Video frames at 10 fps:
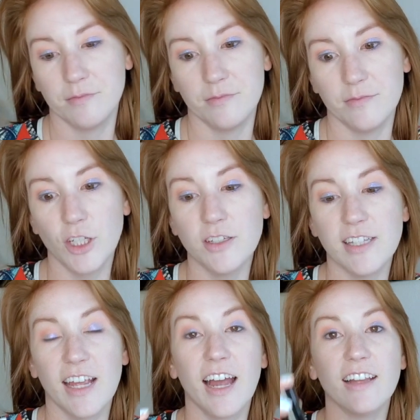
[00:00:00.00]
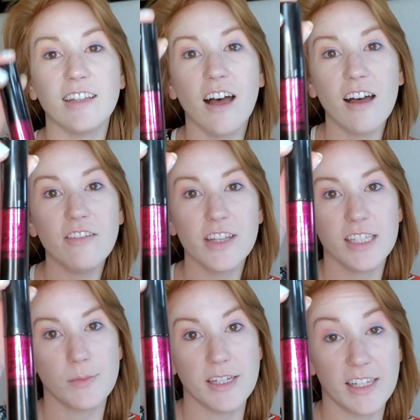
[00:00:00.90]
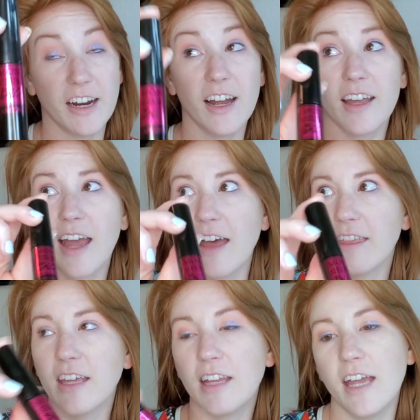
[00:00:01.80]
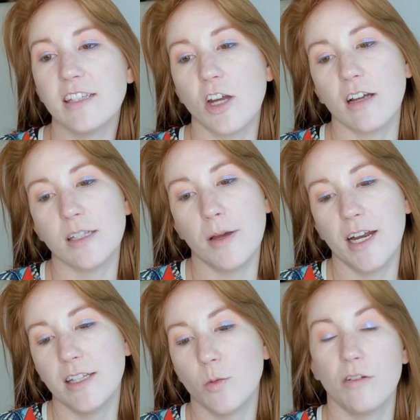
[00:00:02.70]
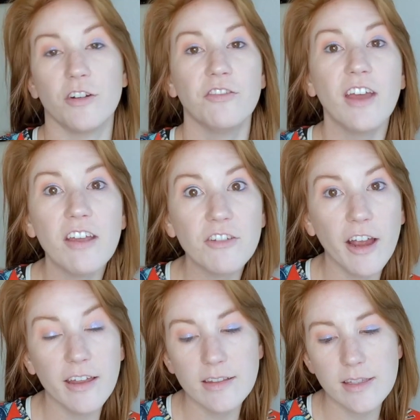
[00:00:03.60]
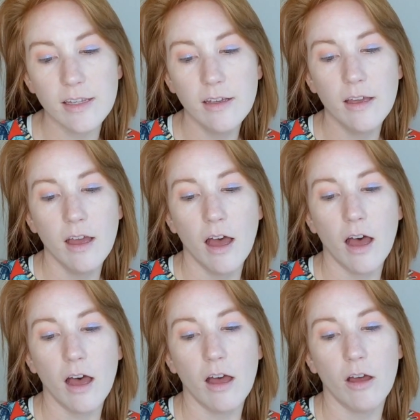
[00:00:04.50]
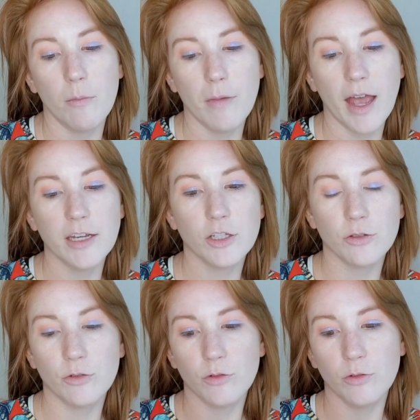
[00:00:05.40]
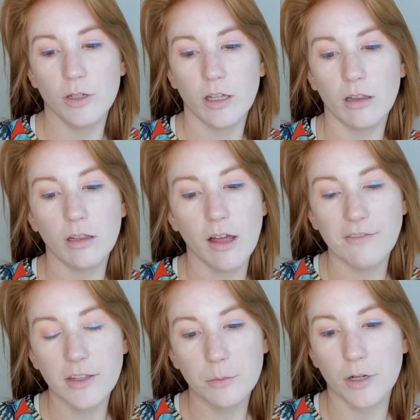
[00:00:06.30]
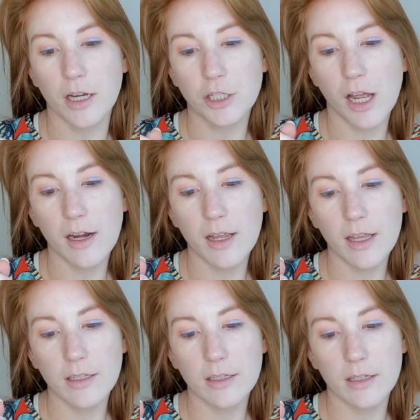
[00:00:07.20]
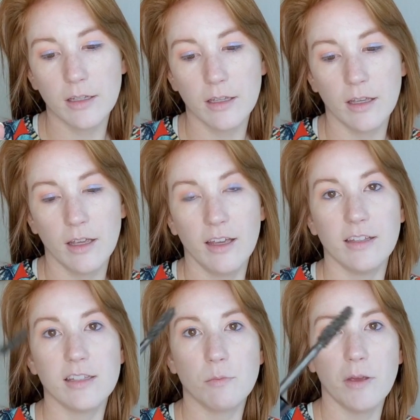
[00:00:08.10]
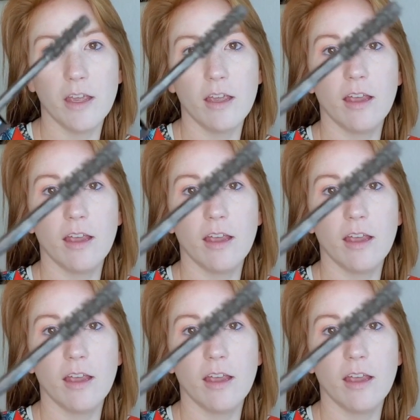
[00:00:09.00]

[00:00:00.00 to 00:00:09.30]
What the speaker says: So I was saying, I love this mascara. Kathleen Lights talks about it. It's one of her favorites. I do love the brush on it. It's big